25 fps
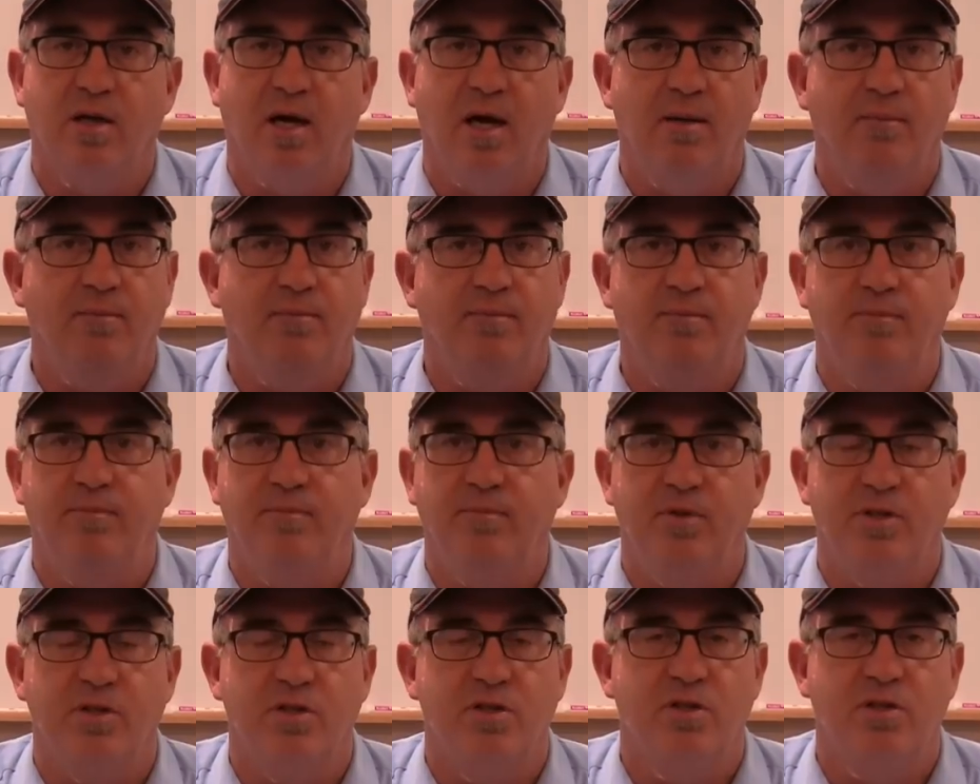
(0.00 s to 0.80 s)
I'm
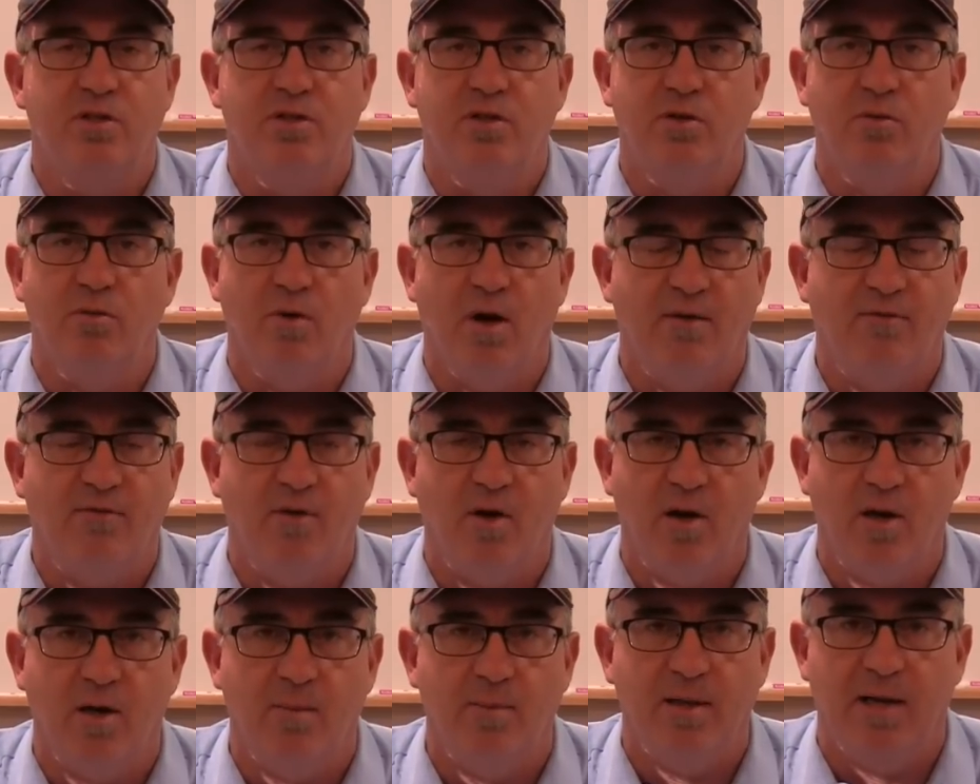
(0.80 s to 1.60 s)
just too rough
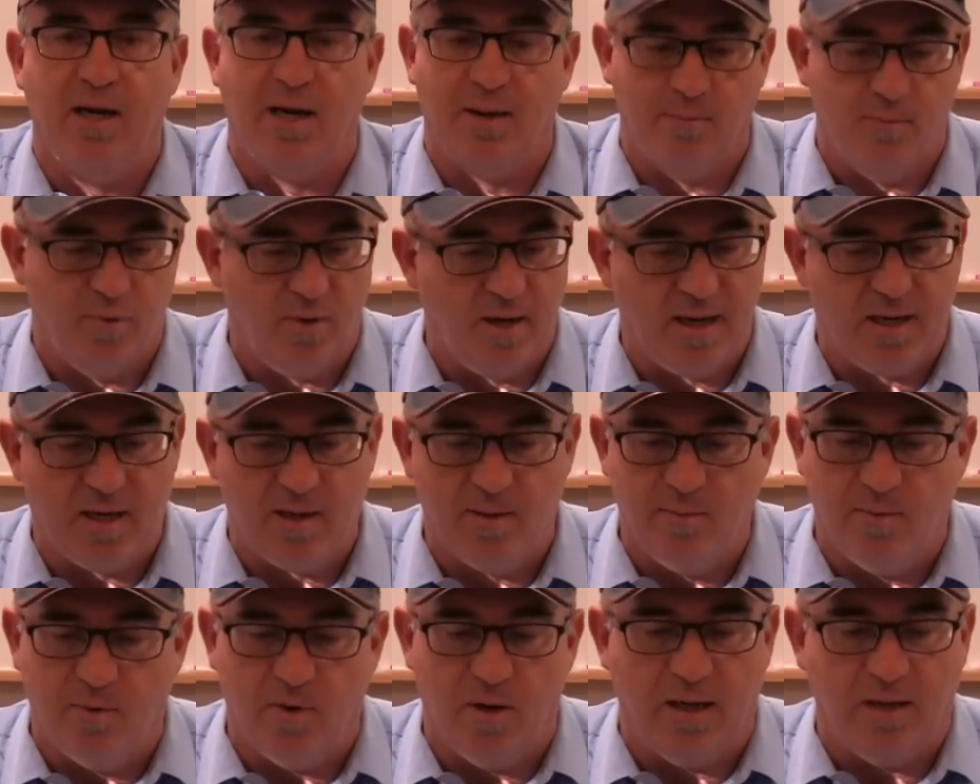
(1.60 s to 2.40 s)
on them and I break
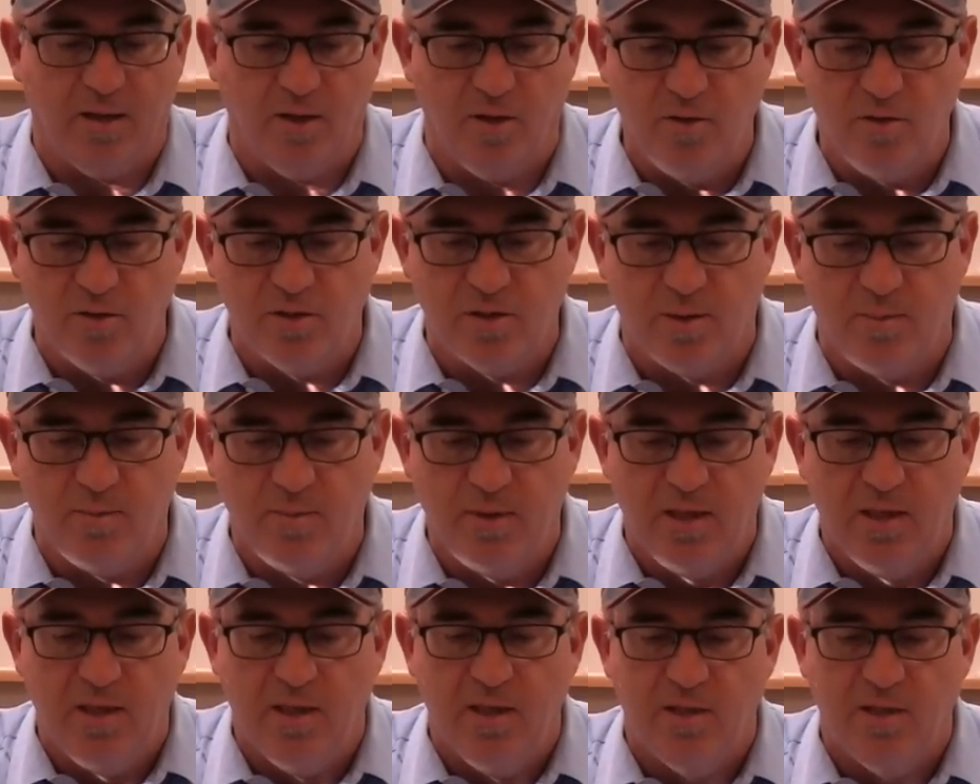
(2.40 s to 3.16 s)
them or I lose them.